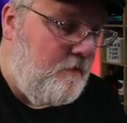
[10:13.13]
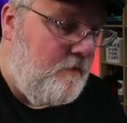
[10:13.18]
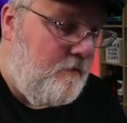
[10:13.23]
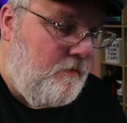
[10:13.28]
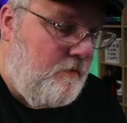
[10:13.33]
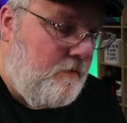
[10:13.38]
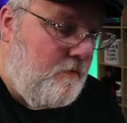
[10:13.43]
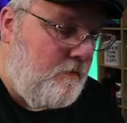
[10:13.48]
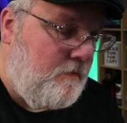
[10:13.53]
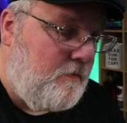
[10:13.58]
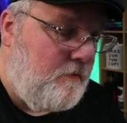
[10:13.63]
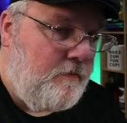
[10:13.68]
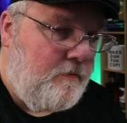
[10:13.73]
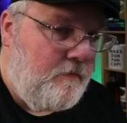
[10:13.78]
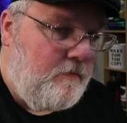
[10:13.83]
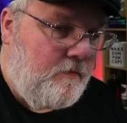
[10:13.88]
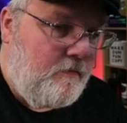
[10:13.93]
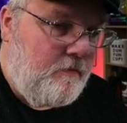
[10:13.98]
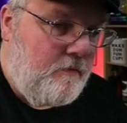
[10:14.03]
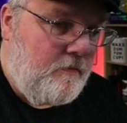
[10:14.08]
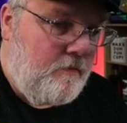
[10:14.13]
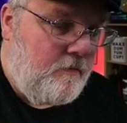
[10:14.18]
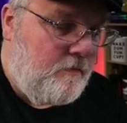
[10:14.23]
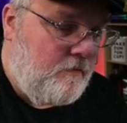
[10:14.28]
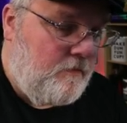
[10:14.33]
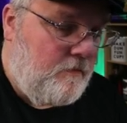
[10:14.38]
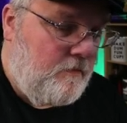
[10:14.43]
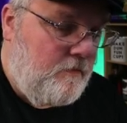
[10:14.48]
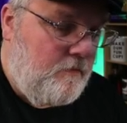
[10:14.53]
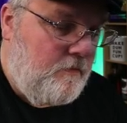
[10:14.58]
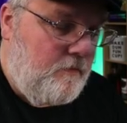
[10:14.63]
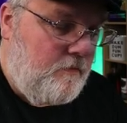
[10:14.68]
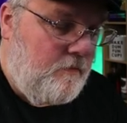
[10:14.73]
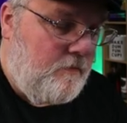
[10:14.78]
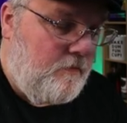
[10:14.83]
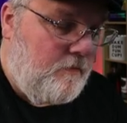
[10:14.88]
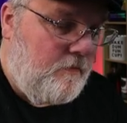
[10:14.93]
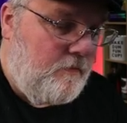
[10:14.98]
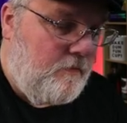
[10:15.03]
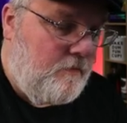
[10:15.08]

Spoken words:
No one is speaking in this clip.